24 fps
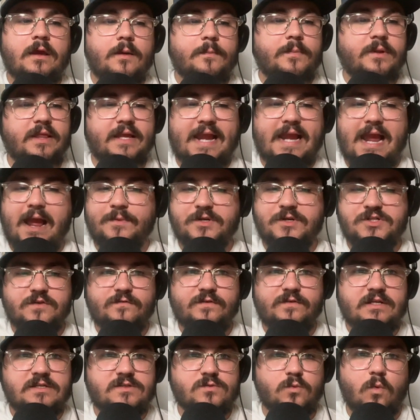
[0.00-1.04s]
But like, how much of
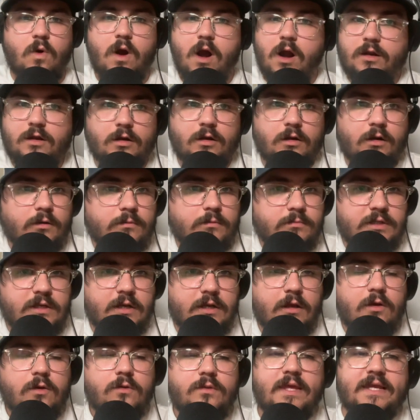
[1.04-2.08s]
it is Walker?
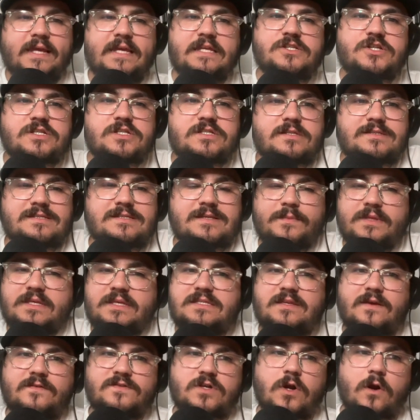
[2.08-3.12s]
Like, it just some of this
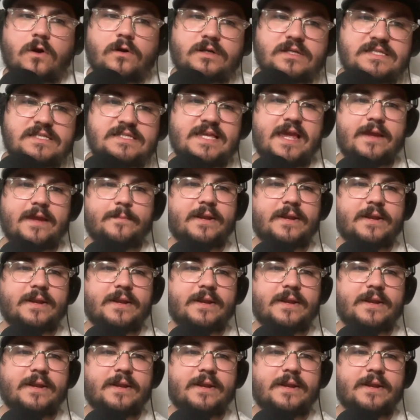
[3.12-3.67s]
stuff's hard to say.